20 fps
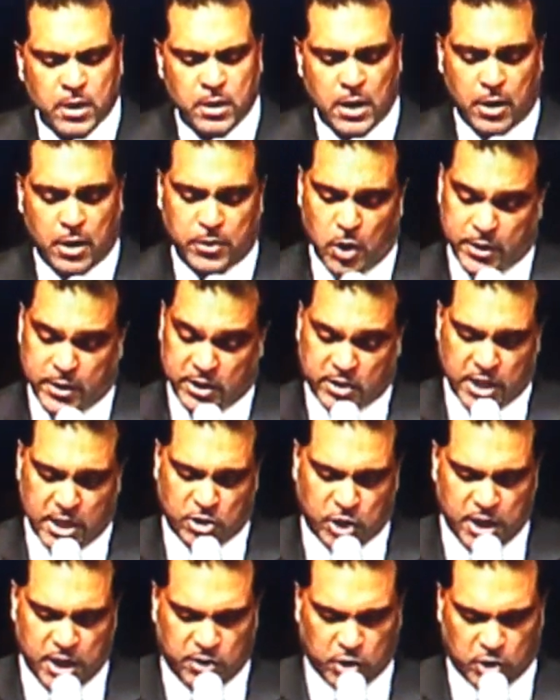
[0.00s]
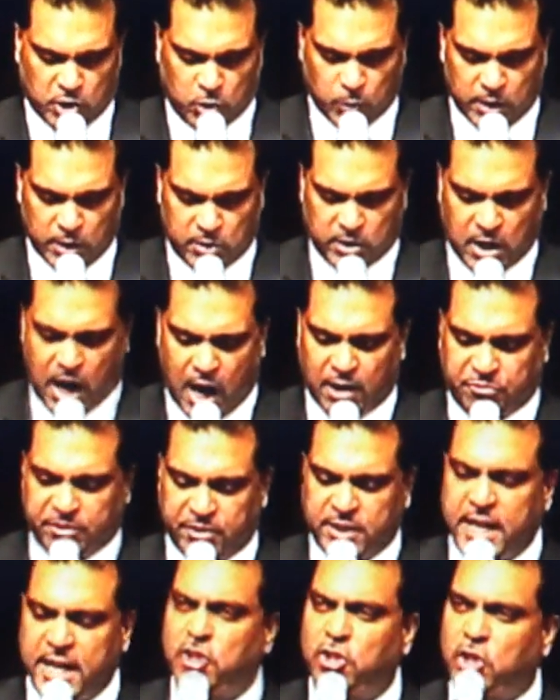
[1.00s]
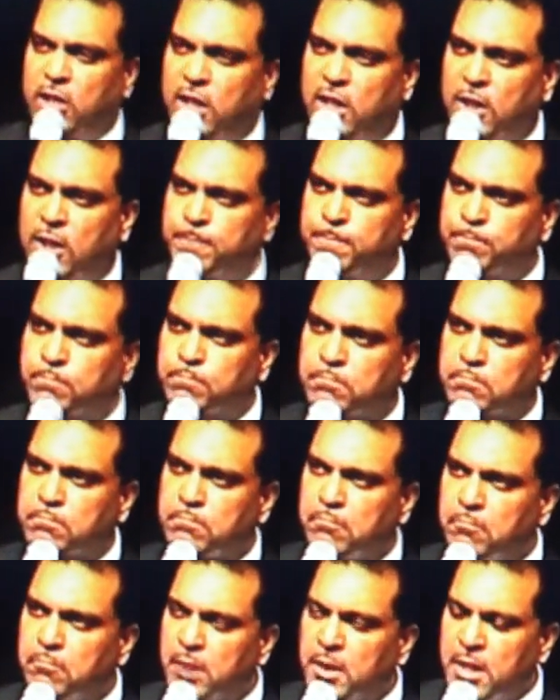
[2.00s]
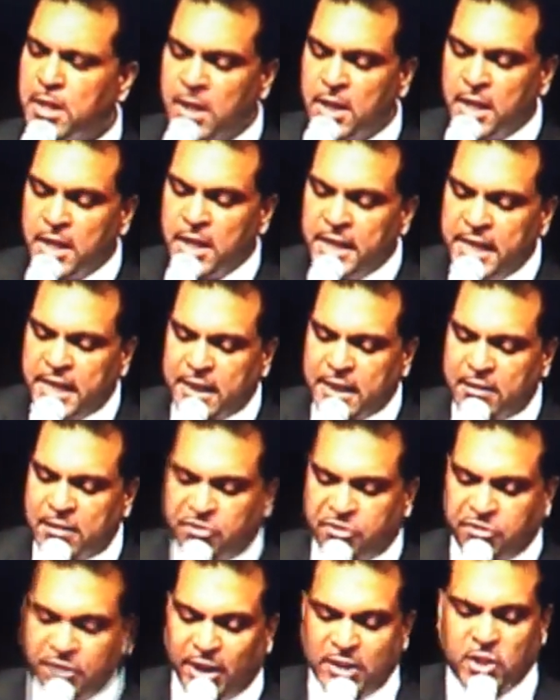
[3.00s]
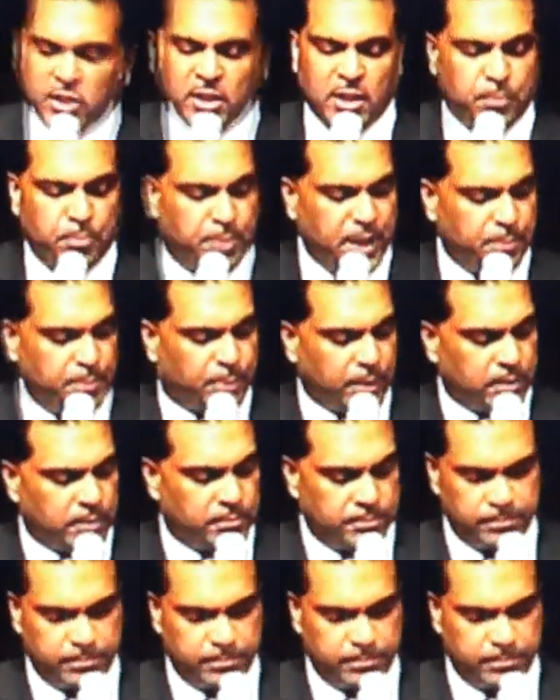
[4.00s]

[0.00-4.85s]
Now notice that Jesus was confrontational. He confronted the people.